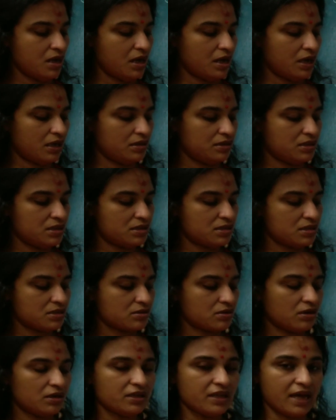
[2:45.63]
and this is
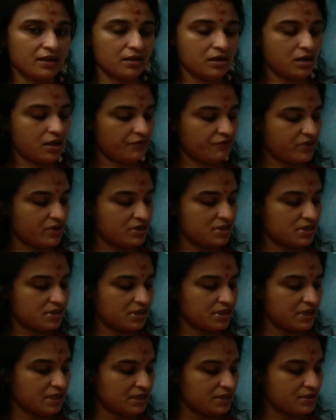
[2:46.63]
called the angle of
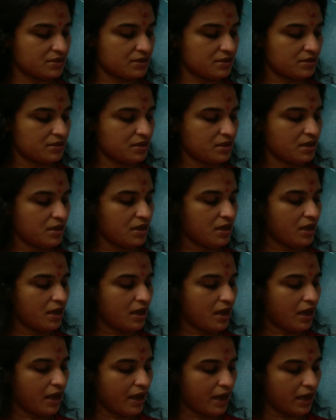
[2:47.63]
incidence.
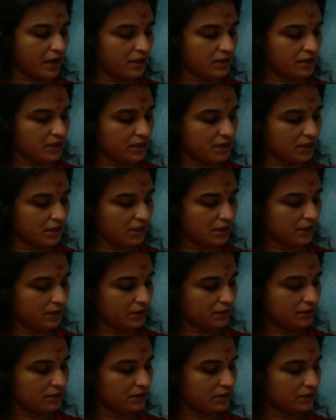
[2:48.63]
And
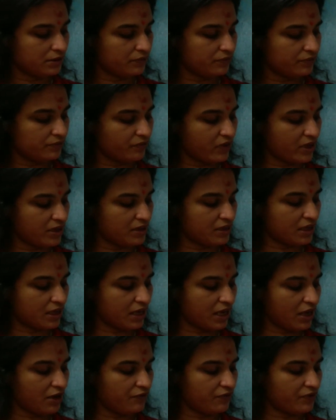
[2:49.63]
here, when the
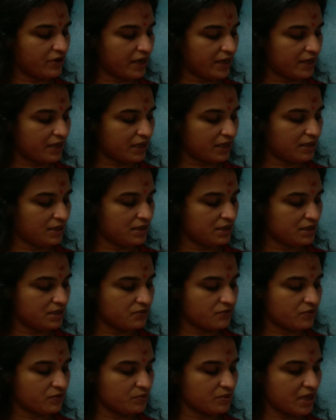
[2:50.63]
ray of light
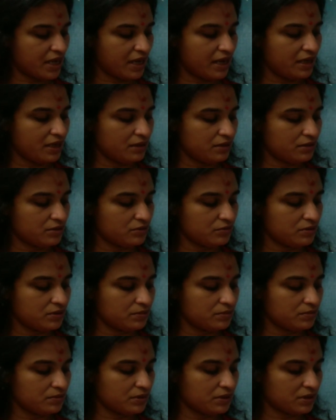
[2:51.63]
enters from the air
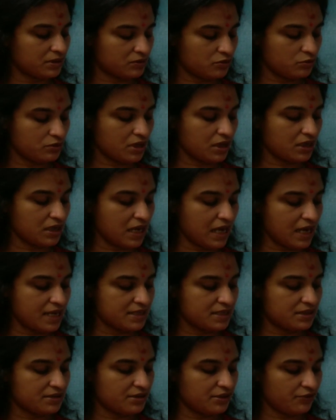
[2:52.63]
to the
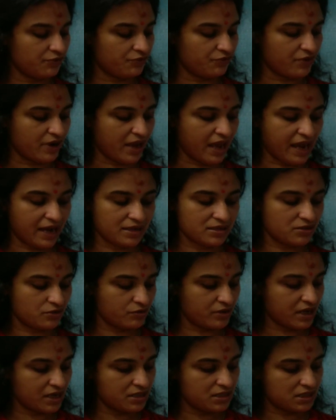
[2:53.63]
glass, it refracts.
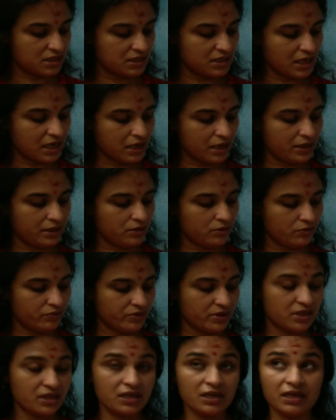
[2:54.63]
You can see the line
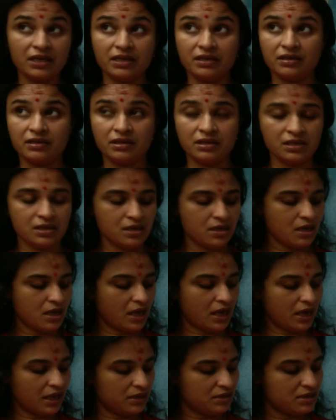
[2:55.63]
over here.
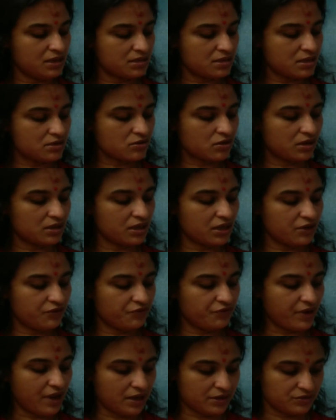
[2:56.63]
And this is called the
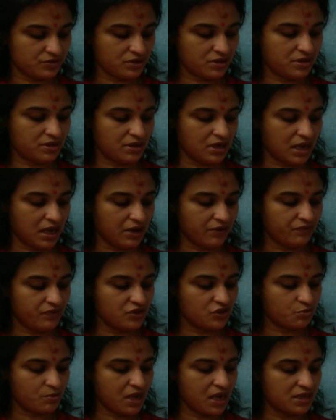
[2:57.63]
refracted ray,
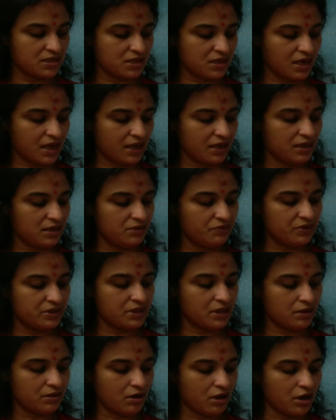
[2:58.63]
which makes an angle
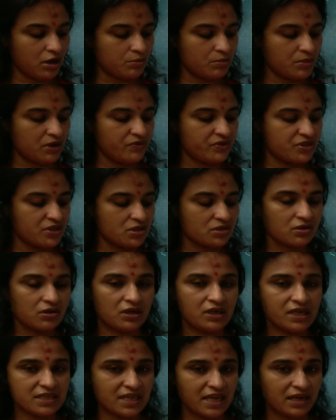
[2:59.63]
with the normal, which is
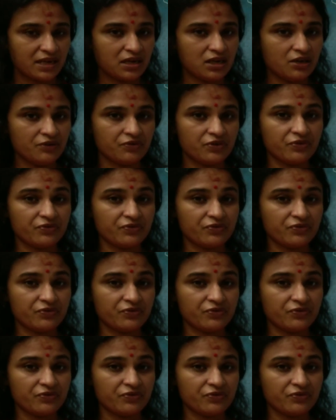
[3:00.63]
called as angle of